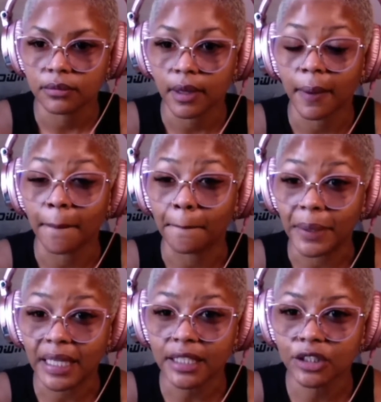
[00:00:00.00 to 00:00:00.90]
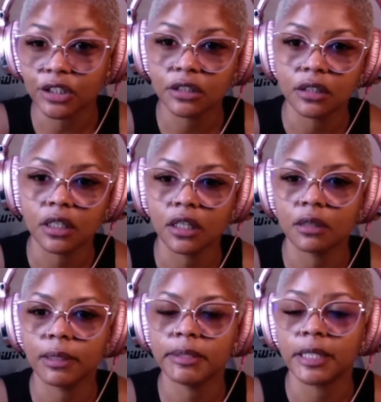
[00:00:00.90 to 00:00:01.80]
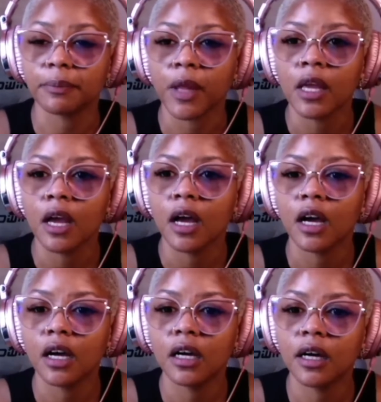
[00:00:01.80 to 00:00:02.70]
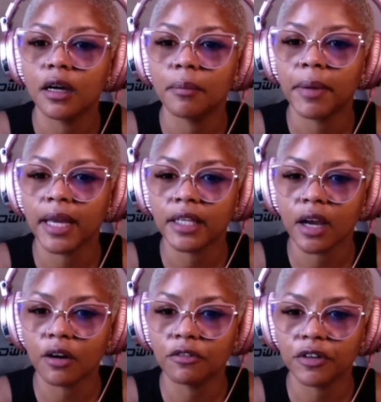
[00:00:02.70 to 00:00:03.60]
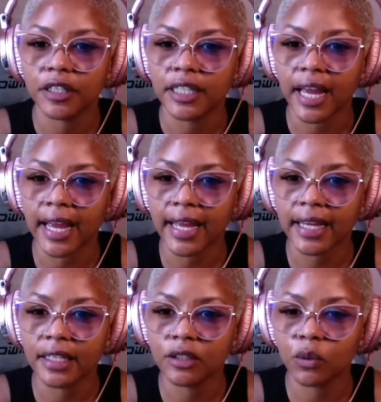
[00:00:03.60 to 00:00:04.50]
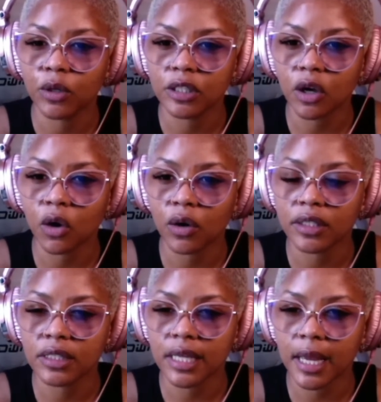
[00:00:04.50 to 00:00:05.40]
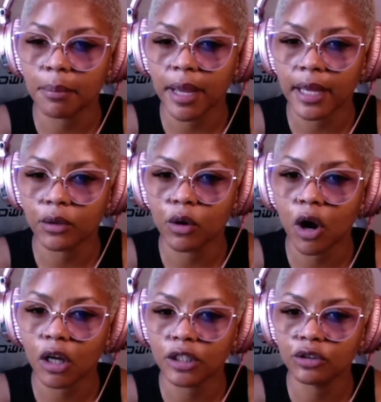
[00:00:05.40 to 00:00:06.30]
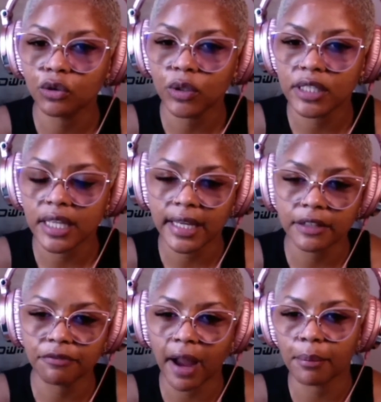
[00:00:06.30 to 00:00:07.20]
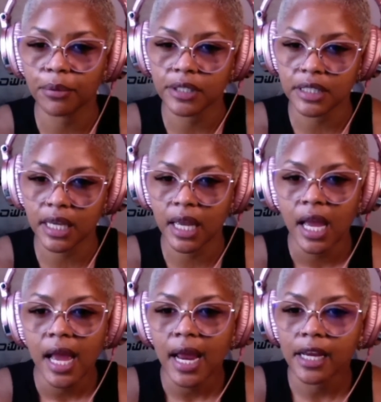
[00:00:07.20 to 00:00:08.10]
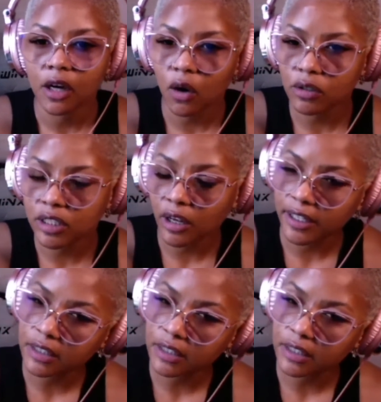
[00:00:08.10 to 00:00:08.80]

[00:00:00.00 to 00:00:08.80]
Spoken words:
A bitch. Let me see. Man, y'all funny. And was on said panel calling you his 85% and Coleslaw his